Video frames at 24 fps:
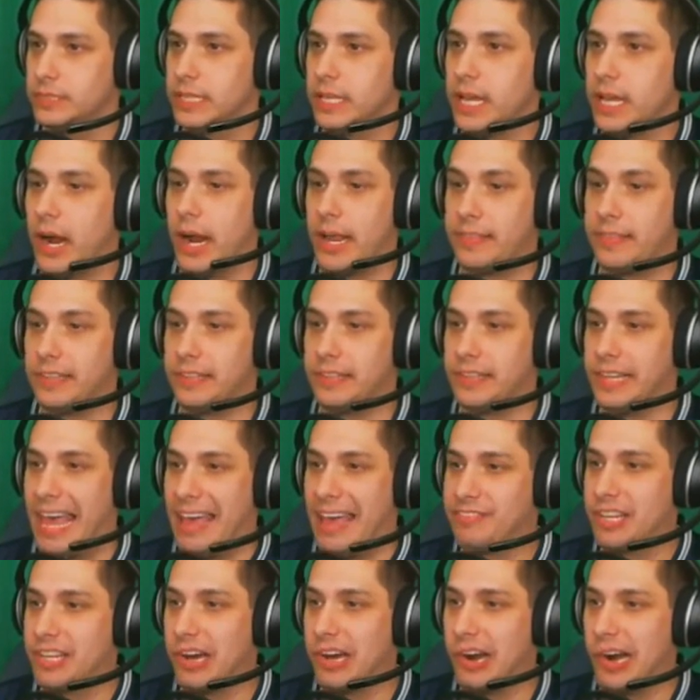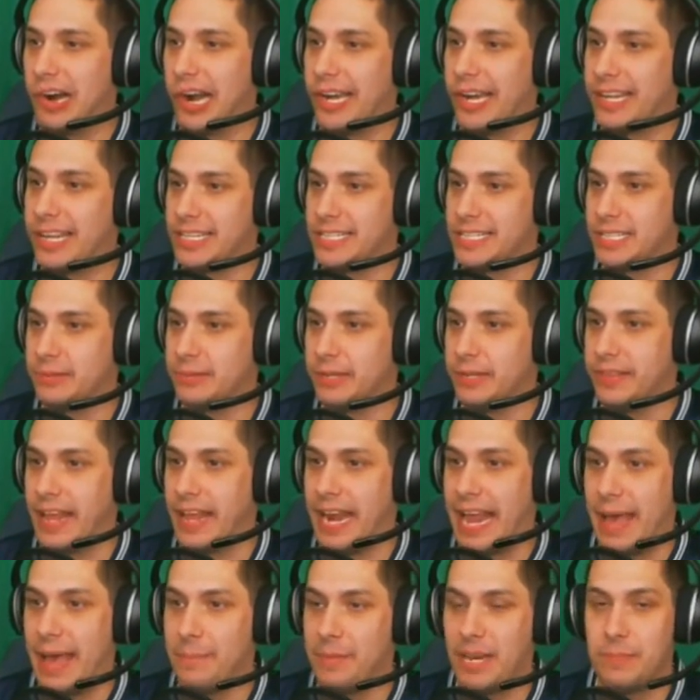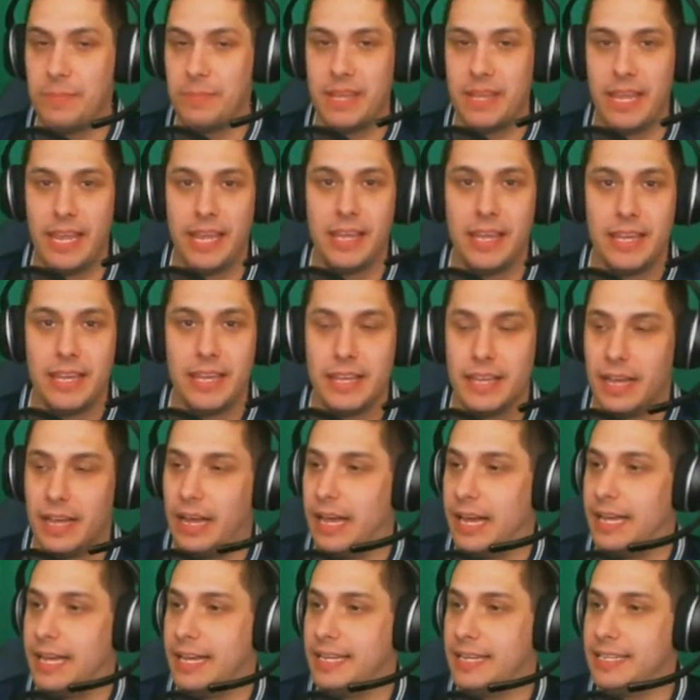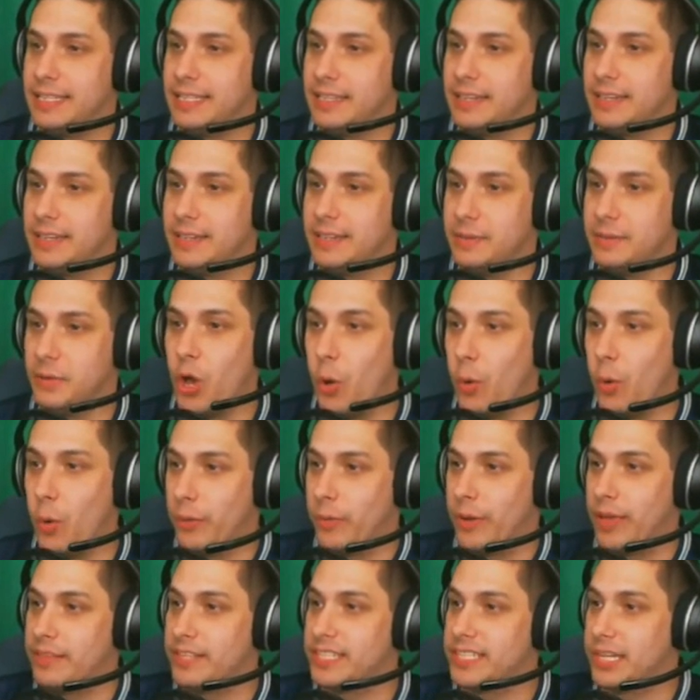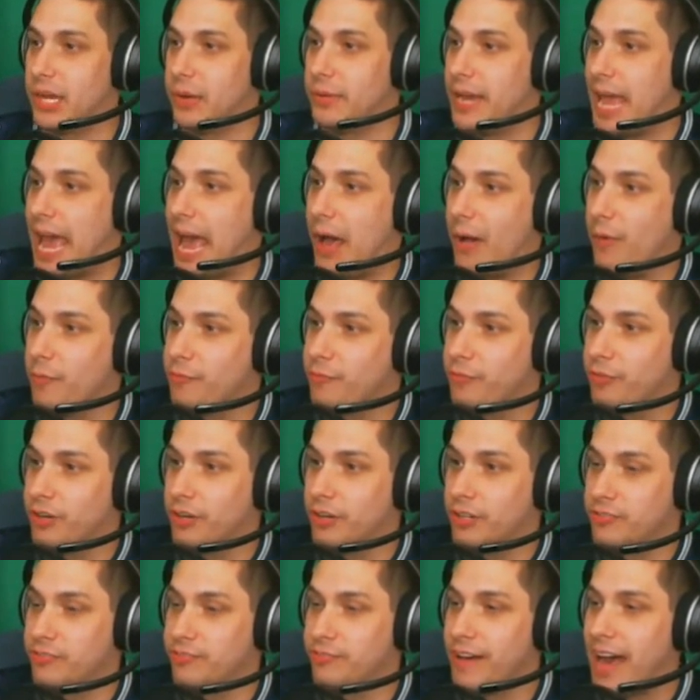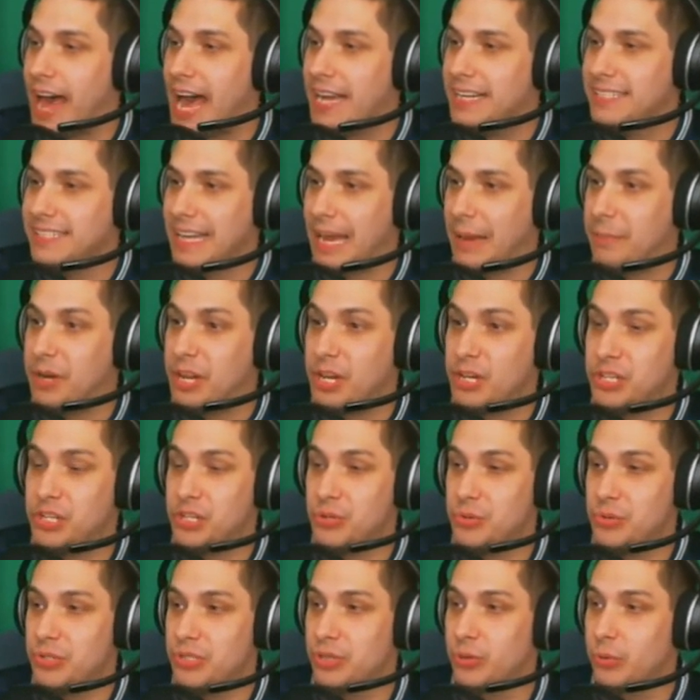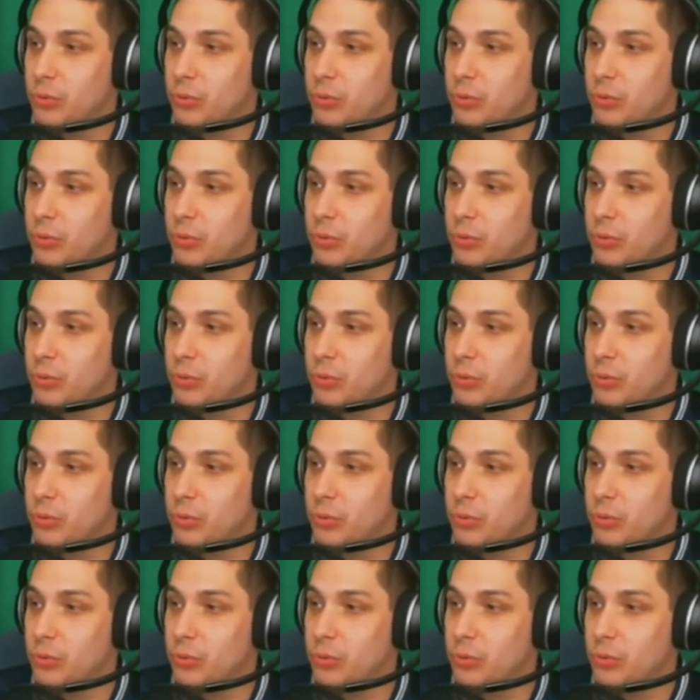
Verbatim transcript: All right, the left card is the one that I'm going to be uh, going with. So now for Fox, I'm going to choose the